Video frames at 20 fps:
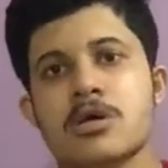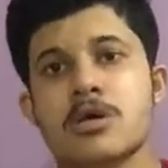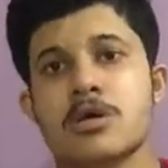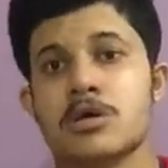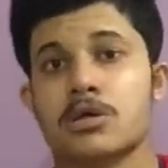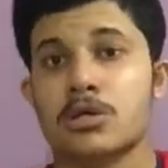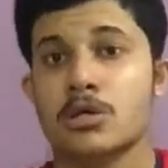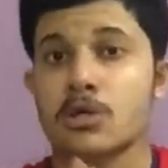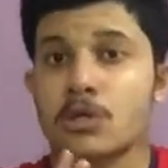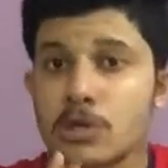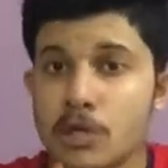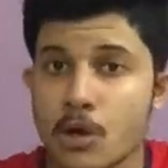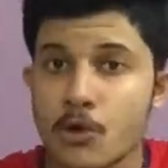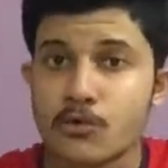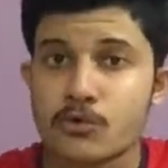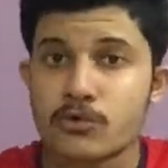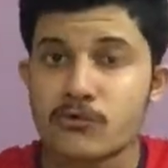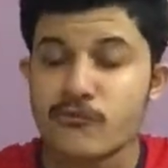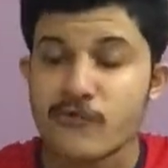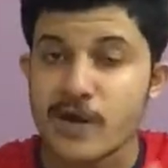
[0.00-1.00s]
you
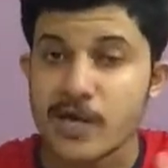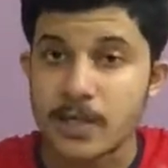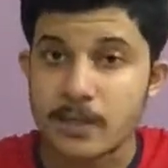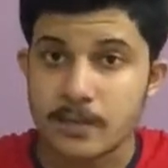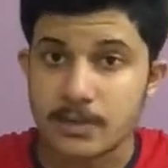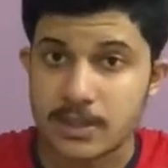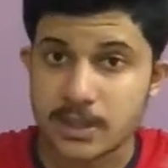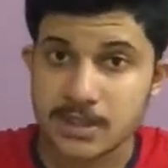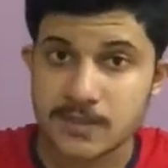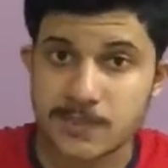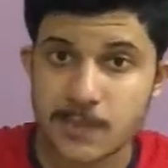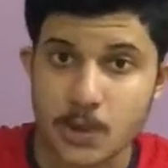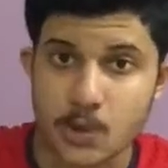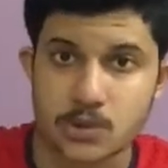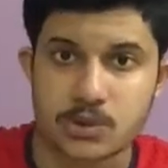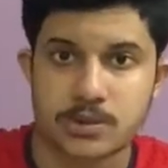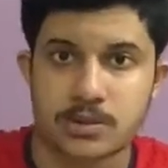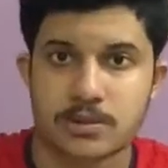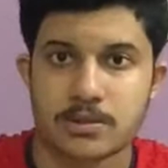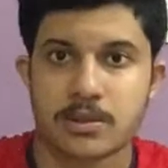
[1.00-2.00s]
love to fight with your
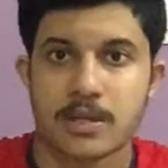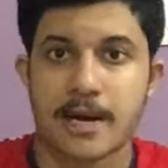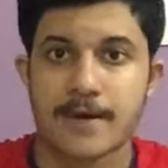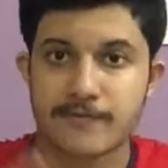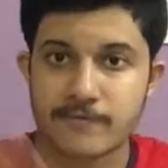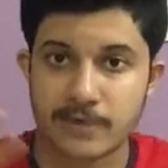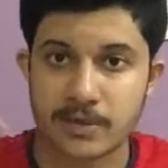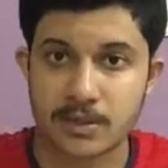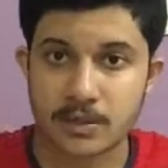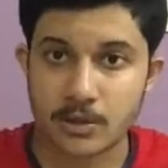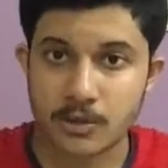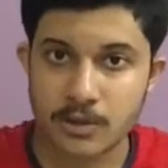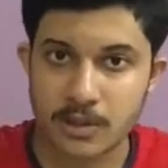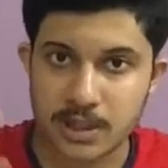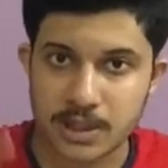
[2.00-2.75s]
spouse and win over your